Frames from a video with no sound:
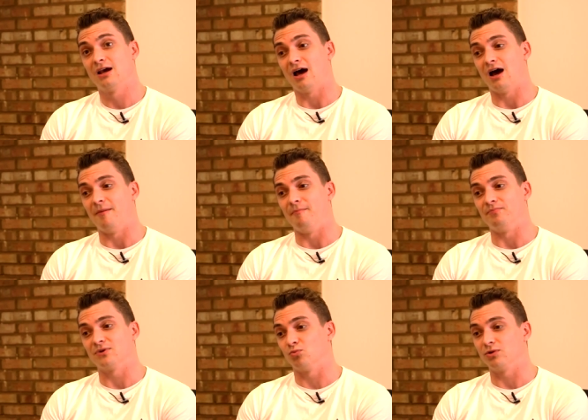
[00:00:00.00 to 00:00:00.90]

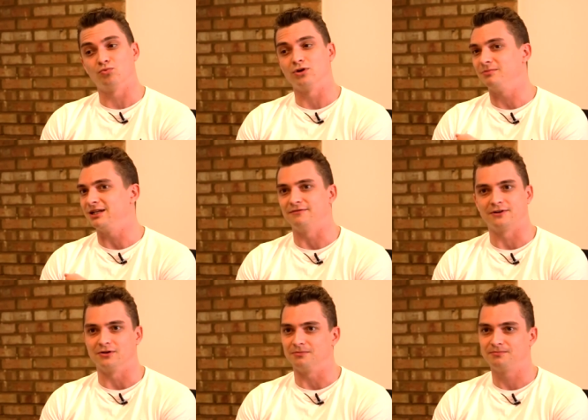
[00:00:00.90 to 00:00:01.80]
Um, wouldn't be
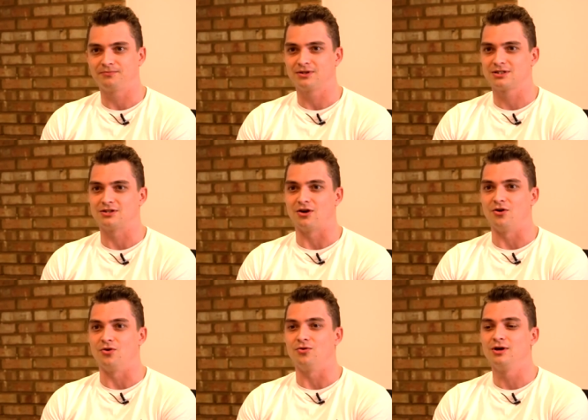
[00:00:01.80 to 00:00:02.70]
difficult.
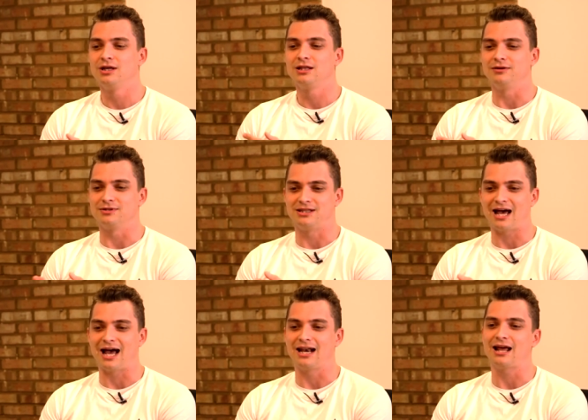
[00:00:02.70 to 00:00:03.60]
So there was
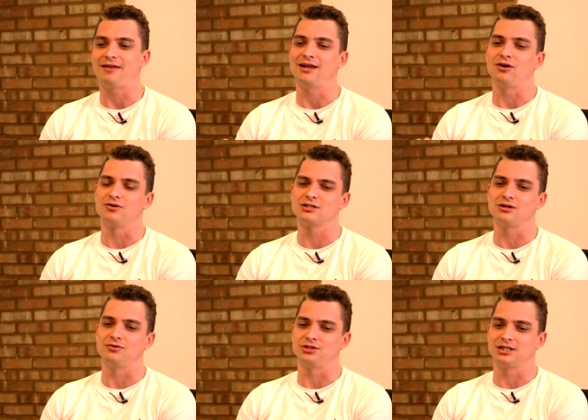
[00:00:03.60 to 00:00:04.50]
that, and then
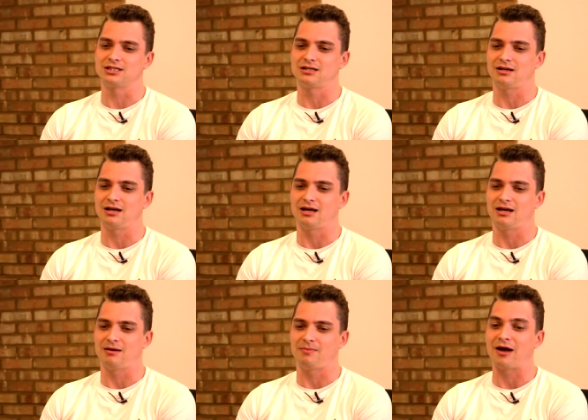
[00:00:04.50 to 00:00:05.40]
also just
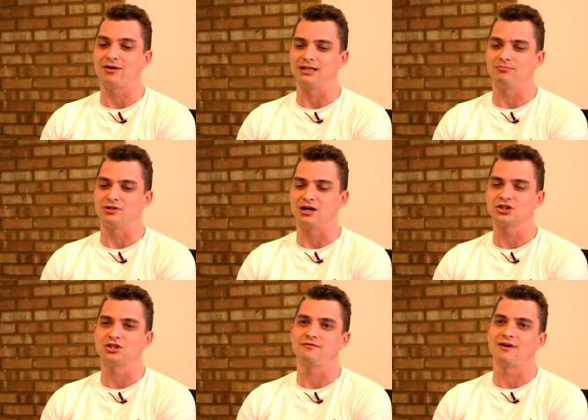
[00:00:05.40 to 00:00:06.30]
uh, apparently the
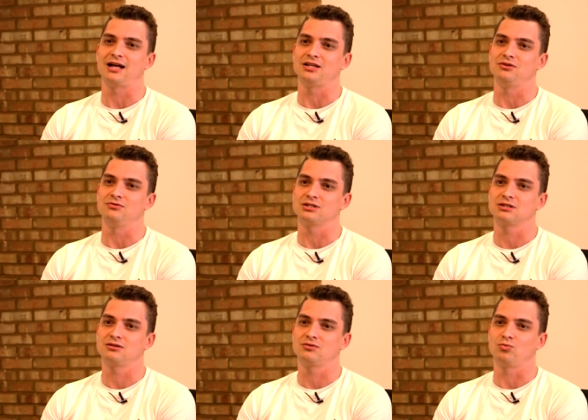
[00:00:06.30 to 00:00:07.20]
production values
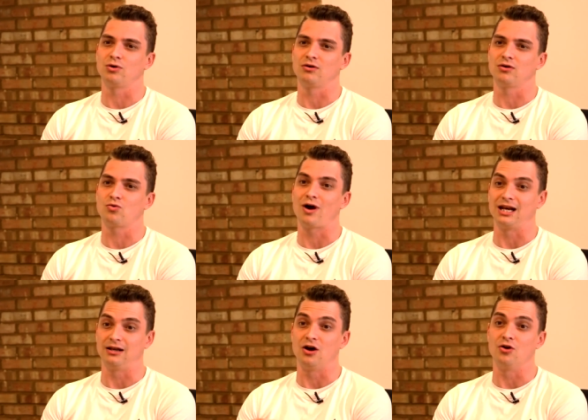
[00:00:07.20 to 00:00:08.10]
were quite
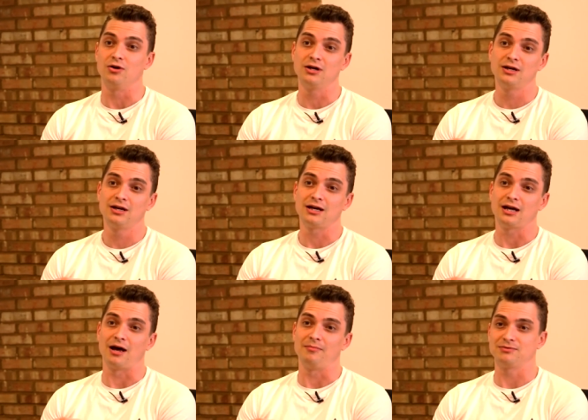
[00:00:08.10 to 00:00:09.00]
low.
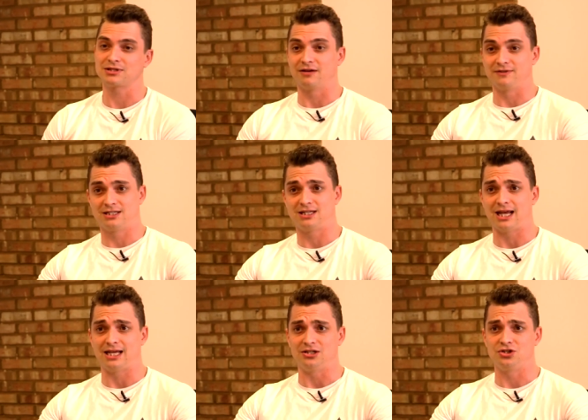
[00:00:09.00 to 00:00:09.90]
Um, it was kind of a
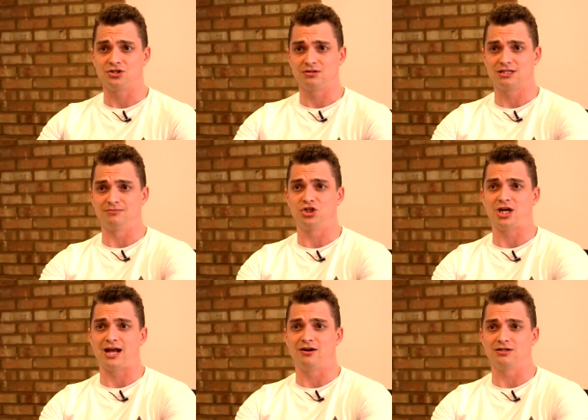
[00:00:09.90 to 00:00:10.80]
stage, some
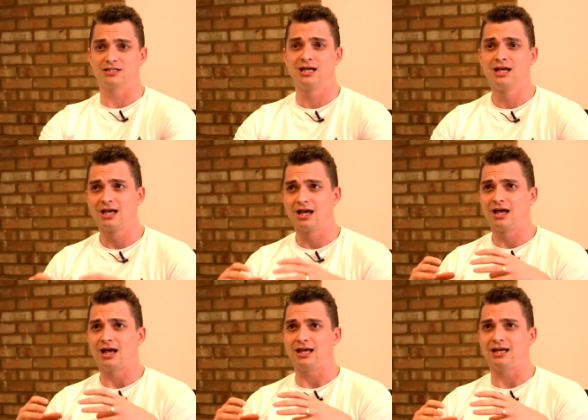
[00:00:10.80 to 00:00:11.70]
chairs,
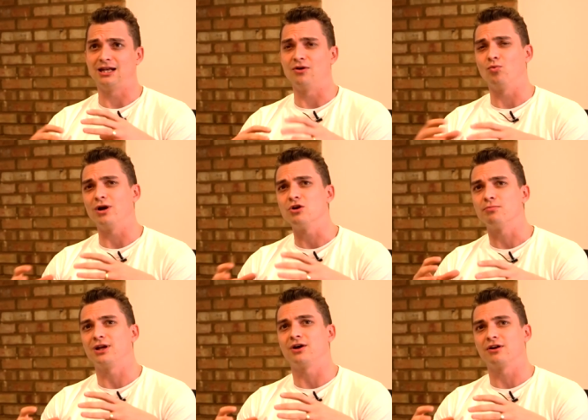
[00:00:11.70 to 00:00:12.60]
and uh, when you're
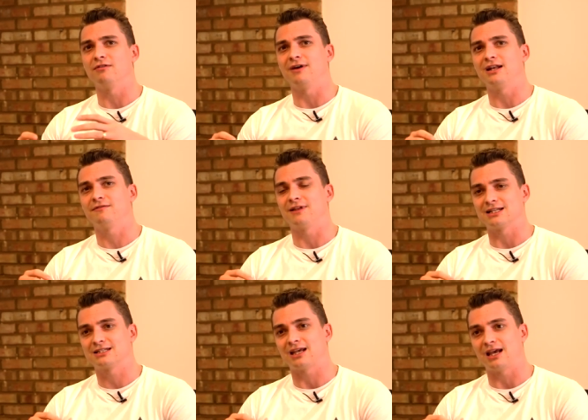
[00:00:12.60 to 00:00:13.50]
putting on an event of that
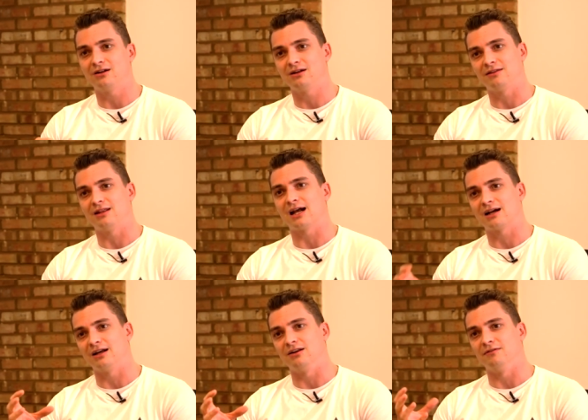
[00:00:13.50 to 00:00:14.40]
scale and that
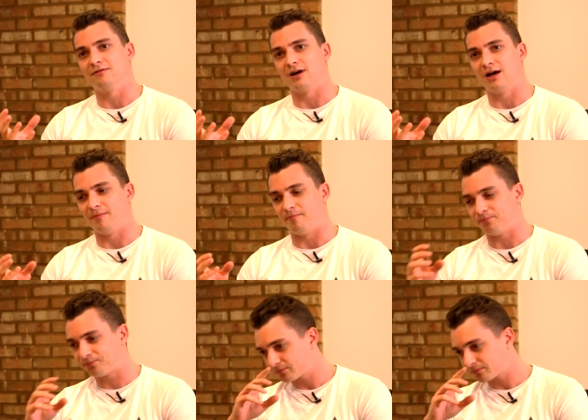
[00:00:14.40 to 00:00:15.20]
kind of um,